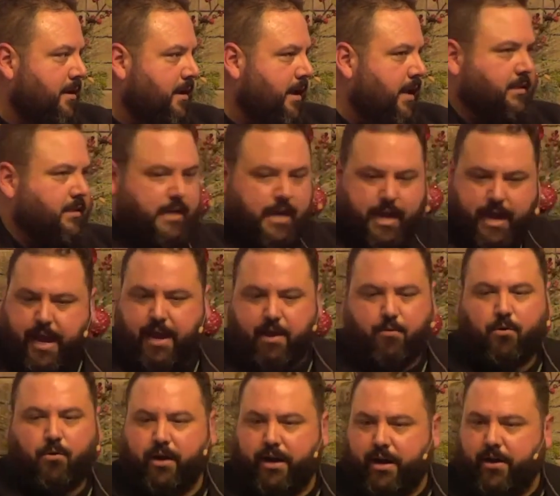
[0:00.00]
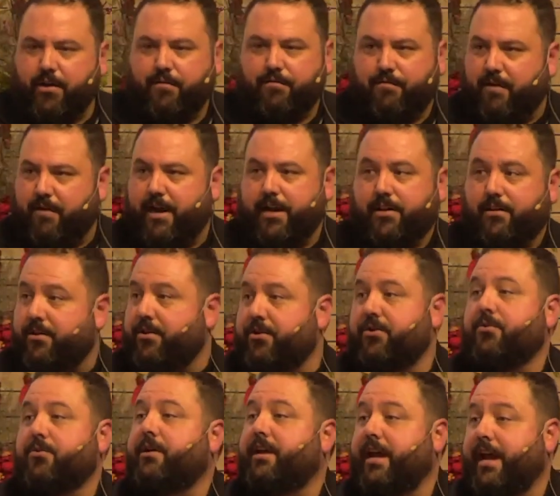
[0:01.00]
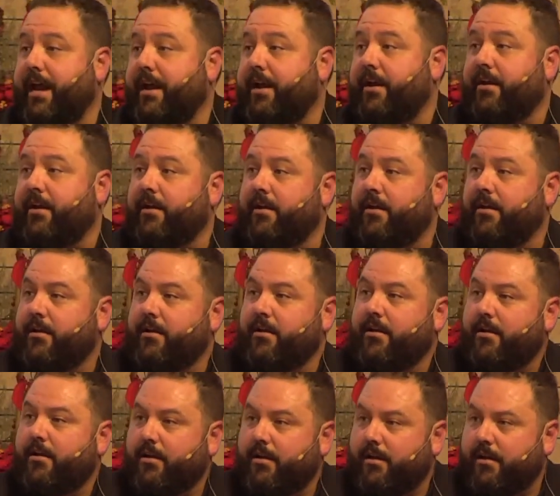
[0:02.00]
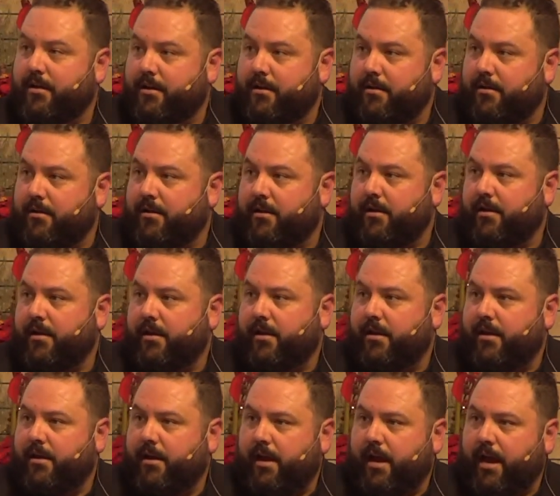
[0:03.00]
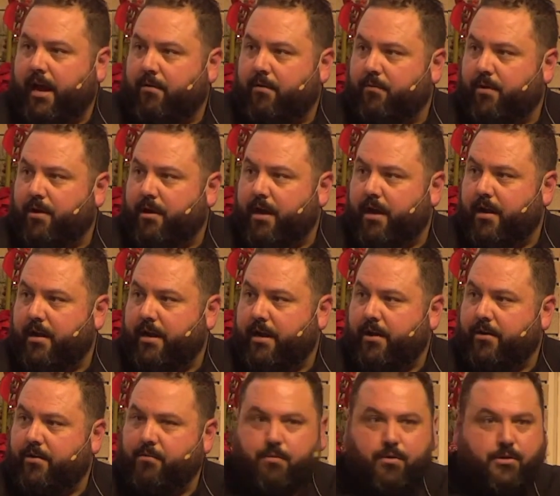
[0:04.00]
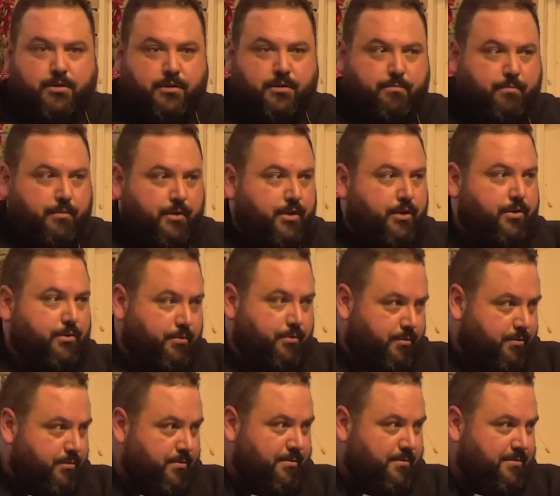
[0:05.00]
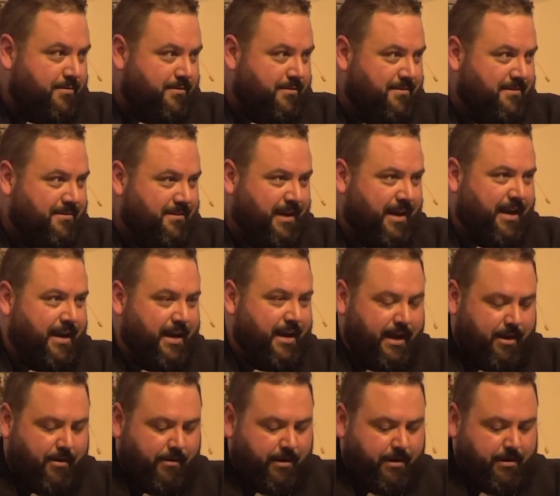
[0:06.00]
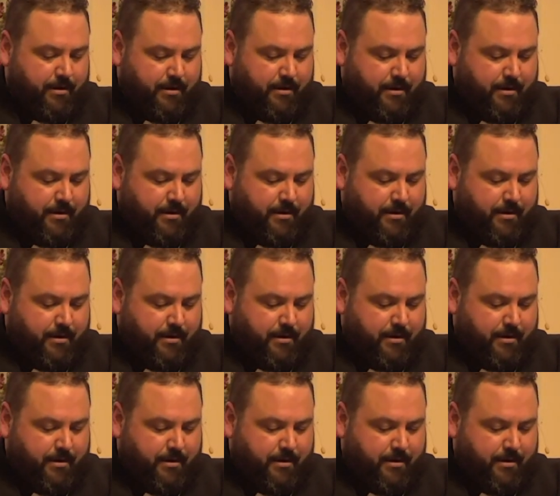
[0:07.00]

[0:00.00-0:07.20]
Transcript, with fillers: and say, Hey, we're here to find the new king, and we're not here to worship you, King Herod?